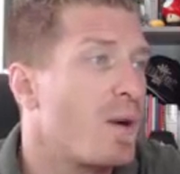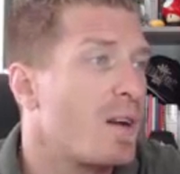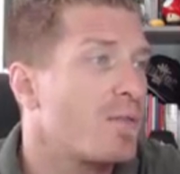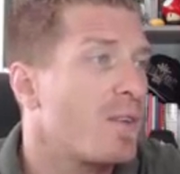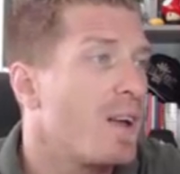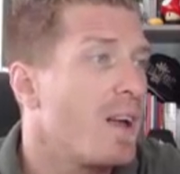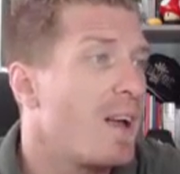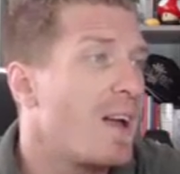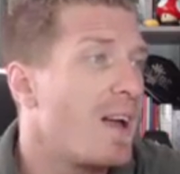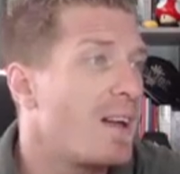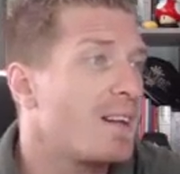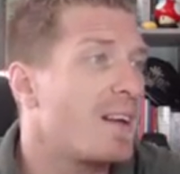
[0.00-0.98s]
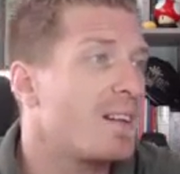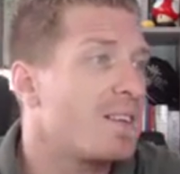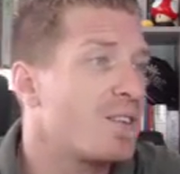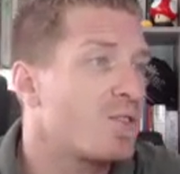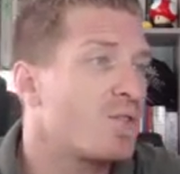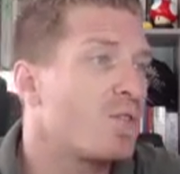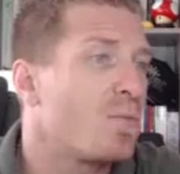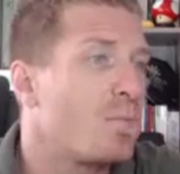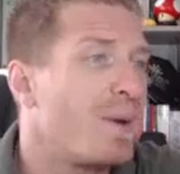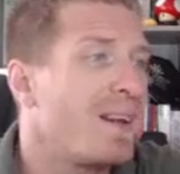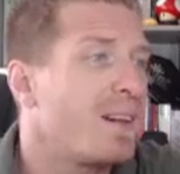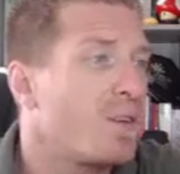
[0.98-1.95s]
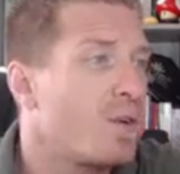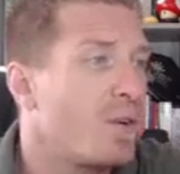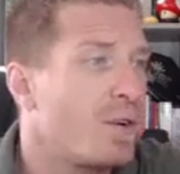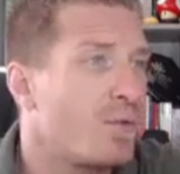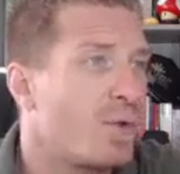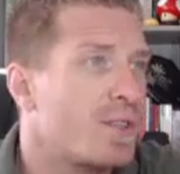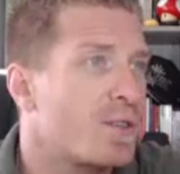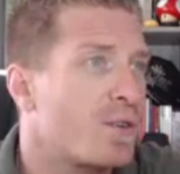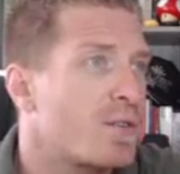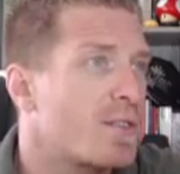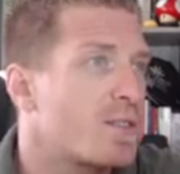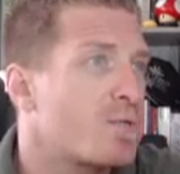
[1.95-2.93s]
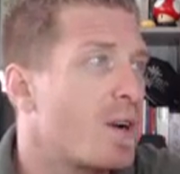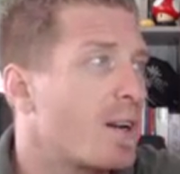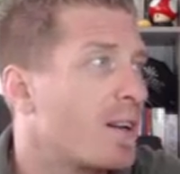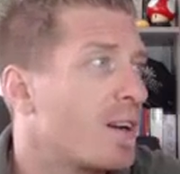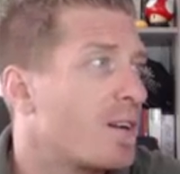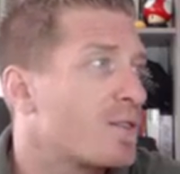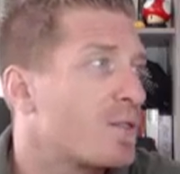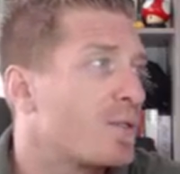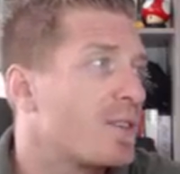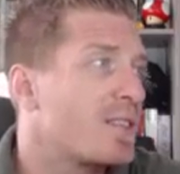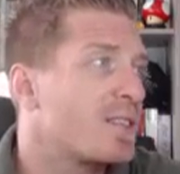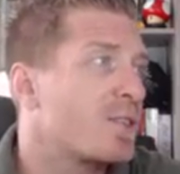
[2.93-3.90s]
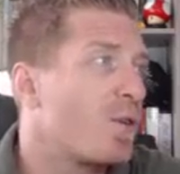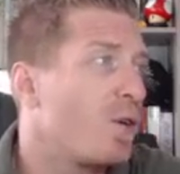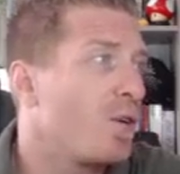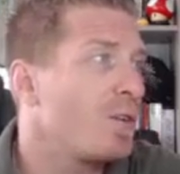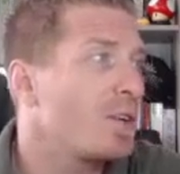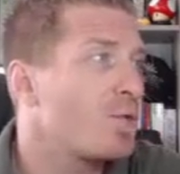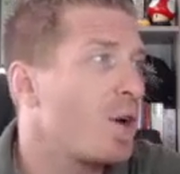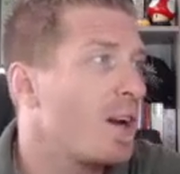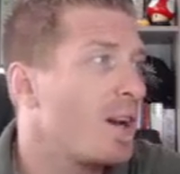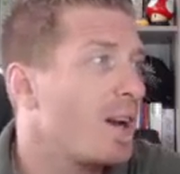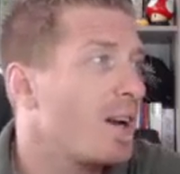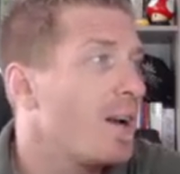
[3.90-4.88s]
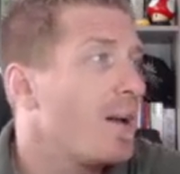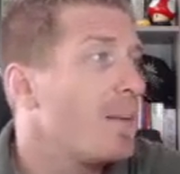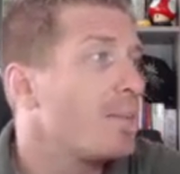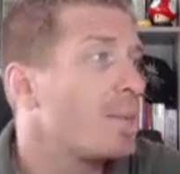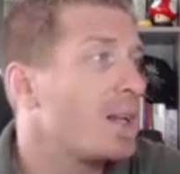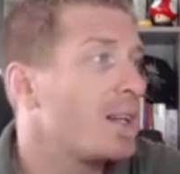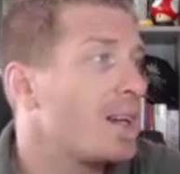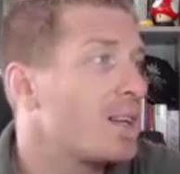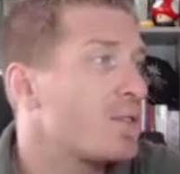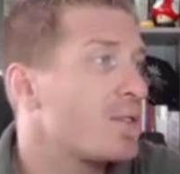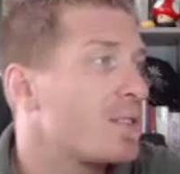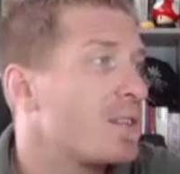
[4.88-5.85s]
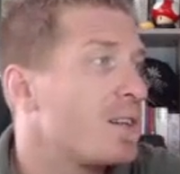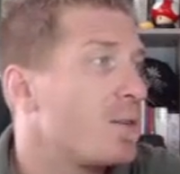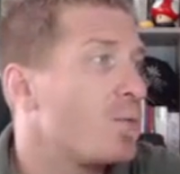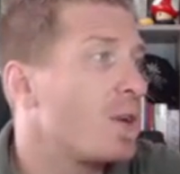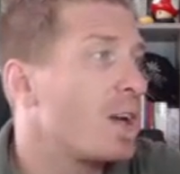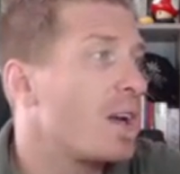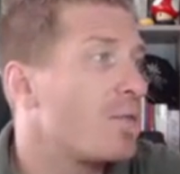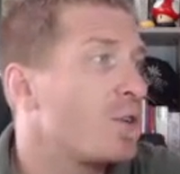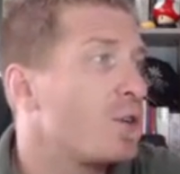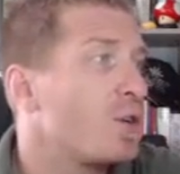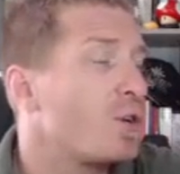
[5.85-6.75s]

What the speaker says: per month, and additional Bitcoin resources right here. So this is all the training, and then as you can see, we have